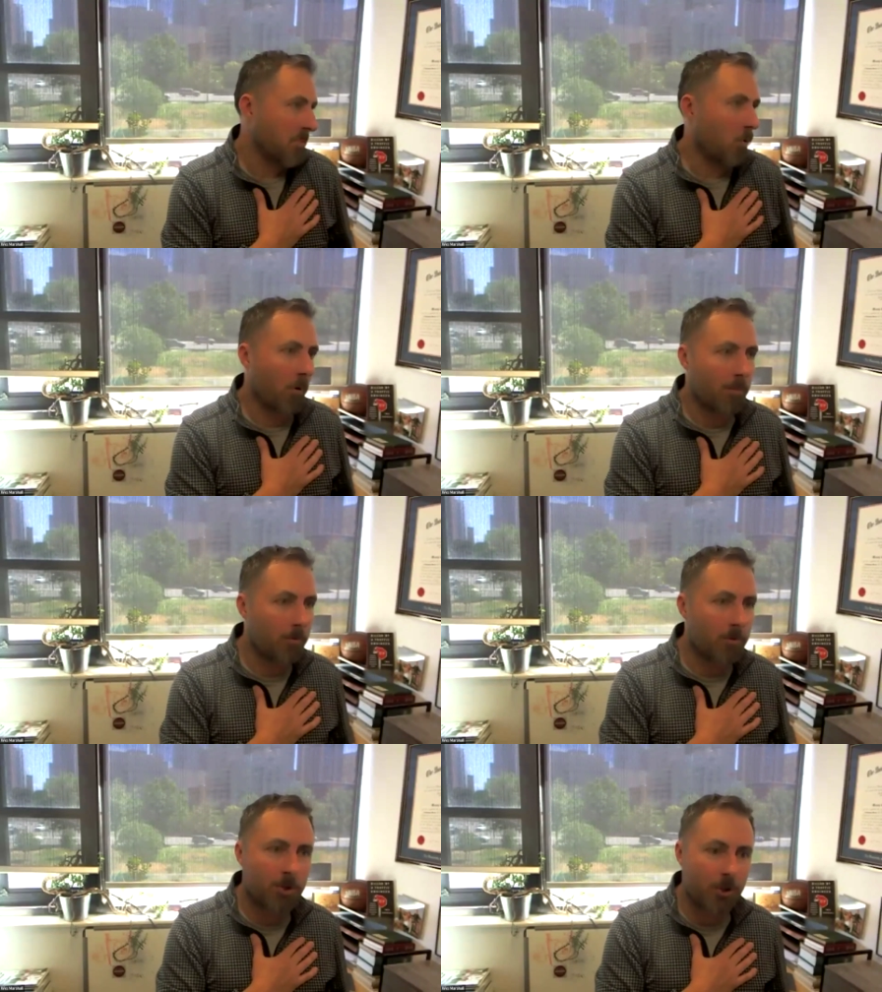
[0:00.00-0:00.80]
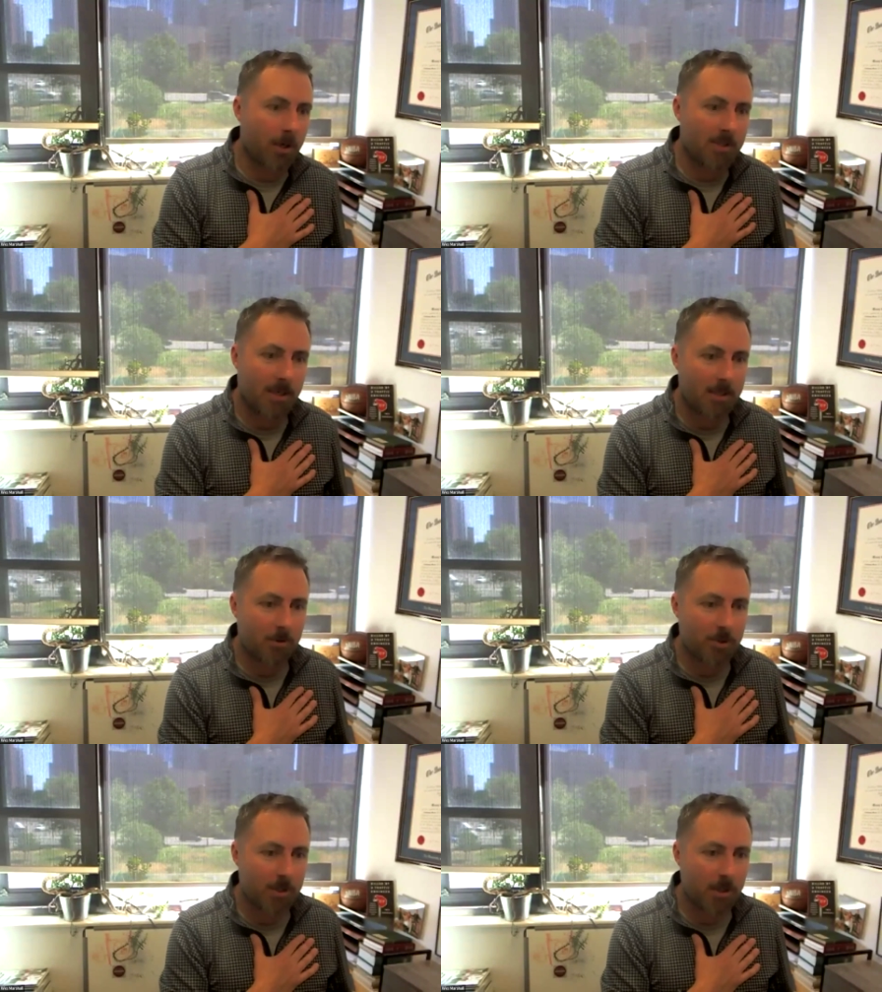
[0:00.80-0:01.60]
were a moonshot 10
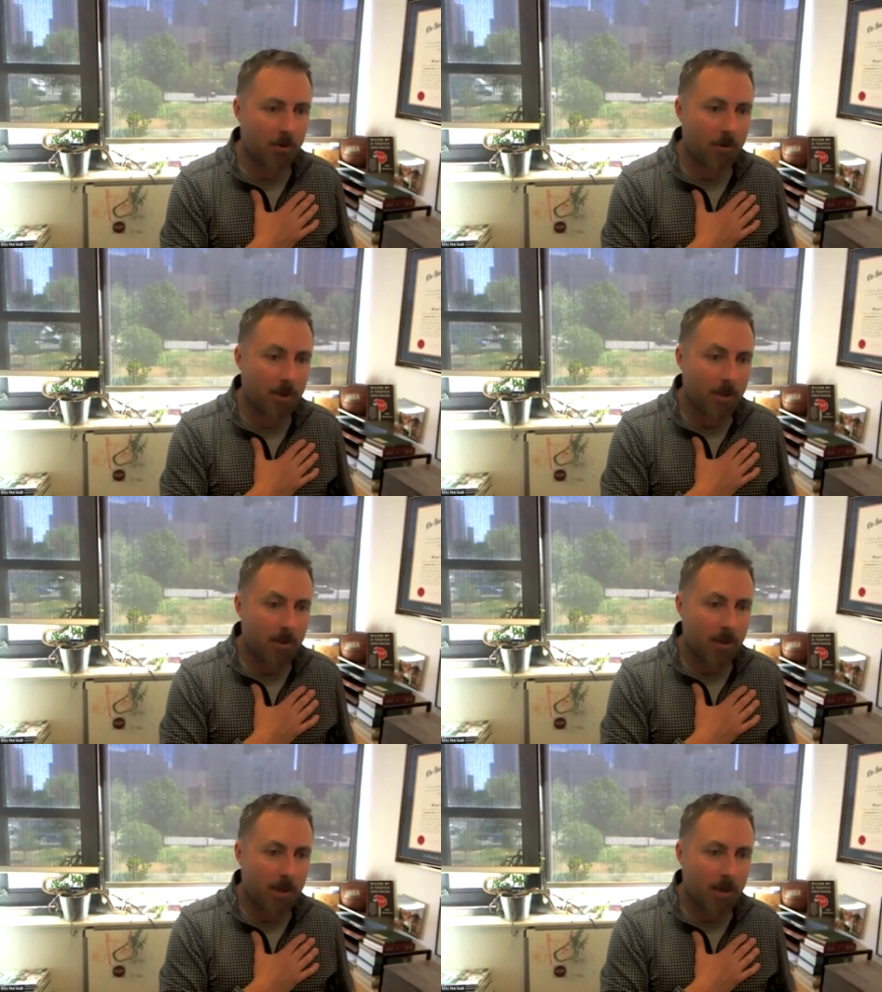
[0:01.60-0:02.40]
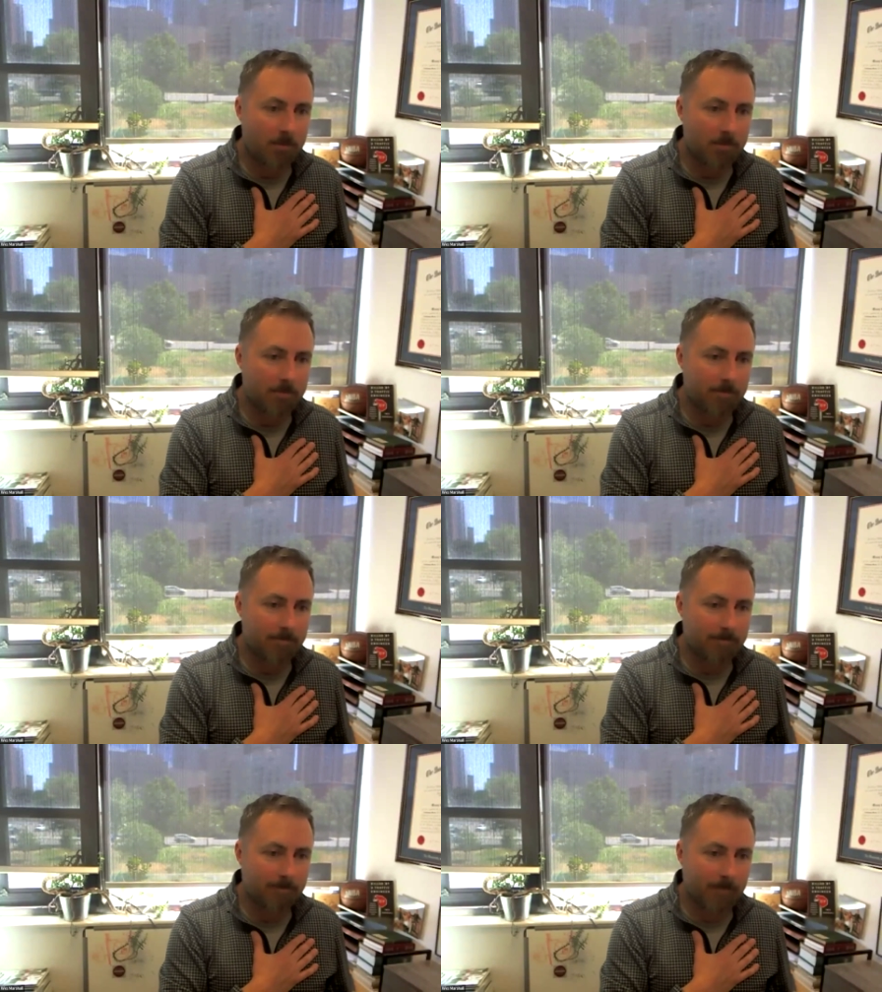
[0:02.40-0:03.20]
years ago. Um,
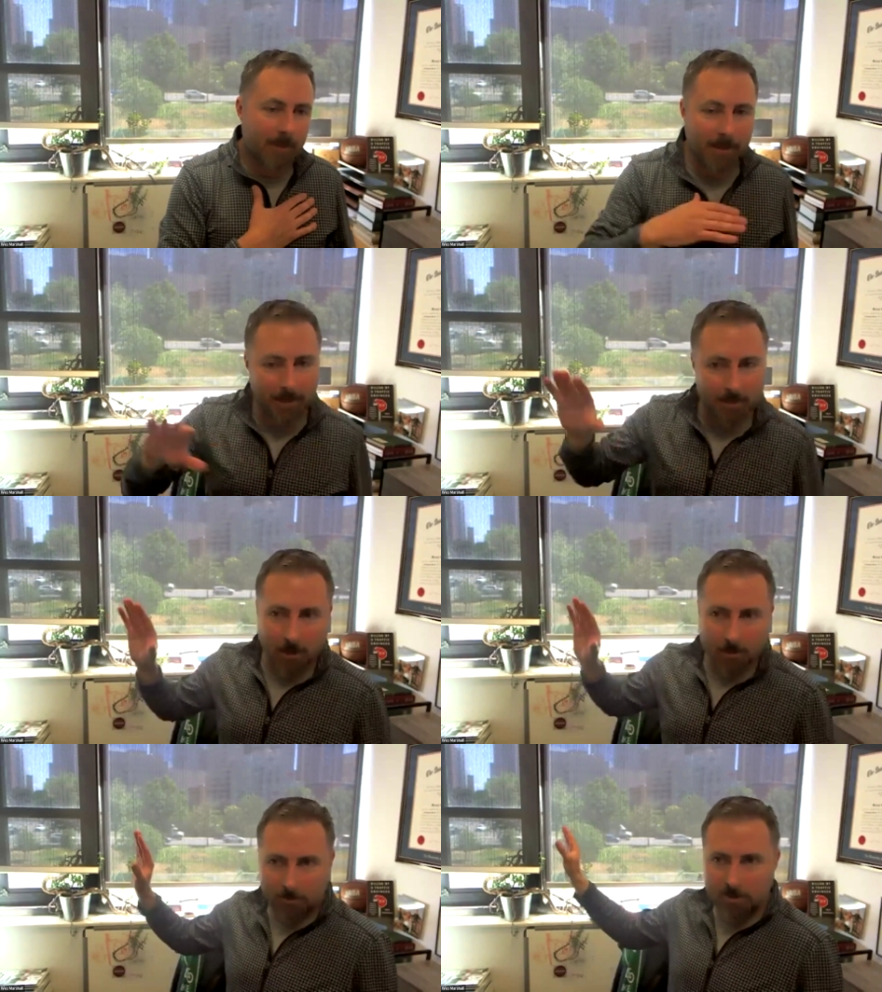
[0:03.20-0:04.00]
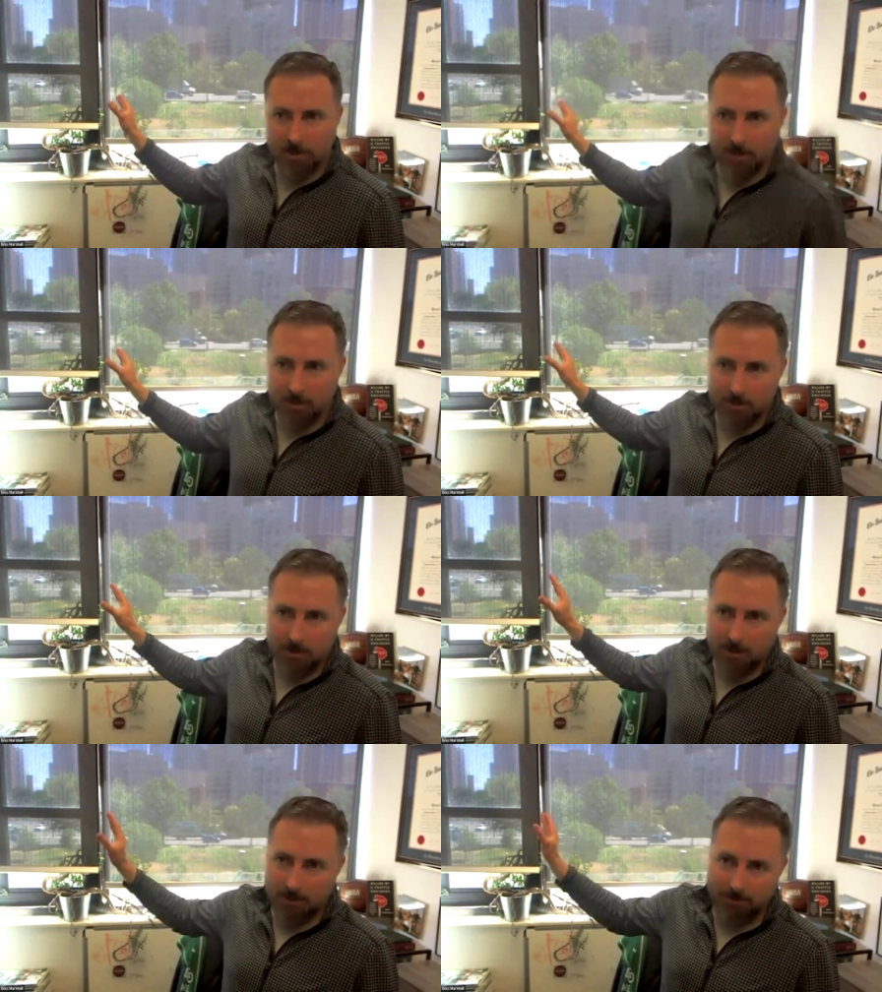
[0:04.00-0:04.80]
and other cities,
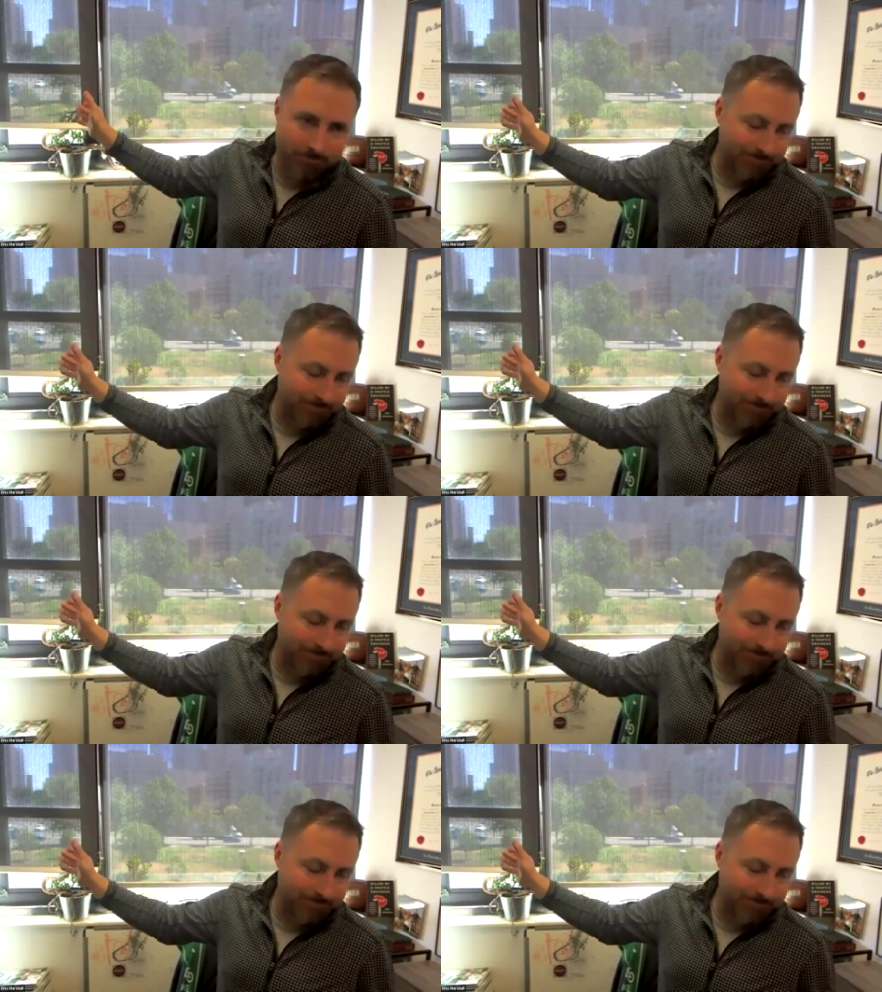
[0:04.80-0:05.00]
like,